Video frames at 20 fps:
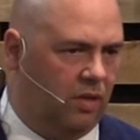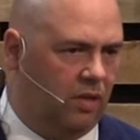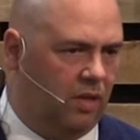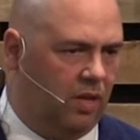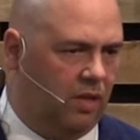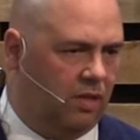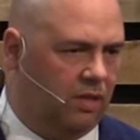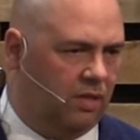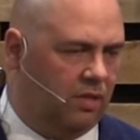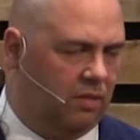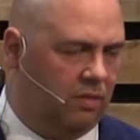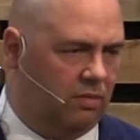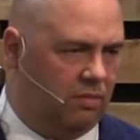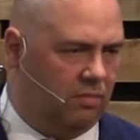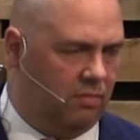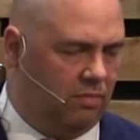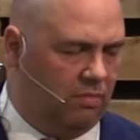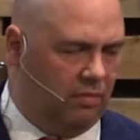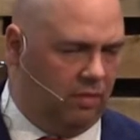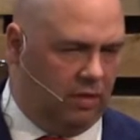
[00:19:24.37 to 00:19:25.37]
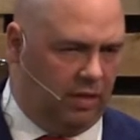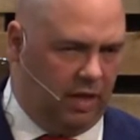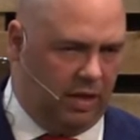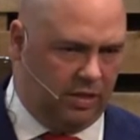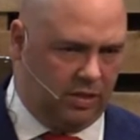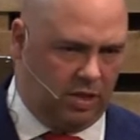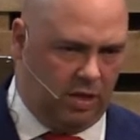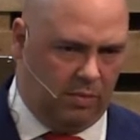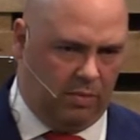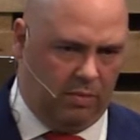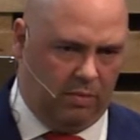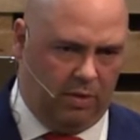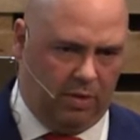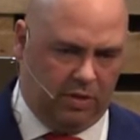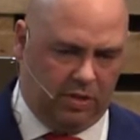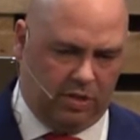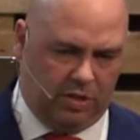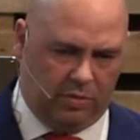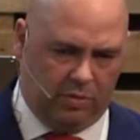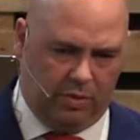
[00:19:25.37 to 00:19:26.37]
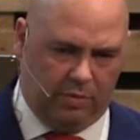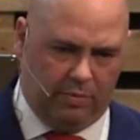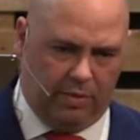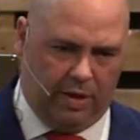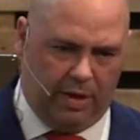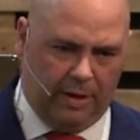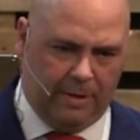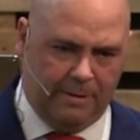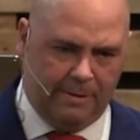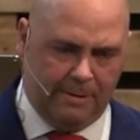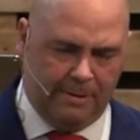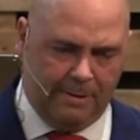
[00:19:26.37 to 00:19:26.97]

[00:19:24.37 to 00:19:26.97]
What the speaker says: as the last couple months went by.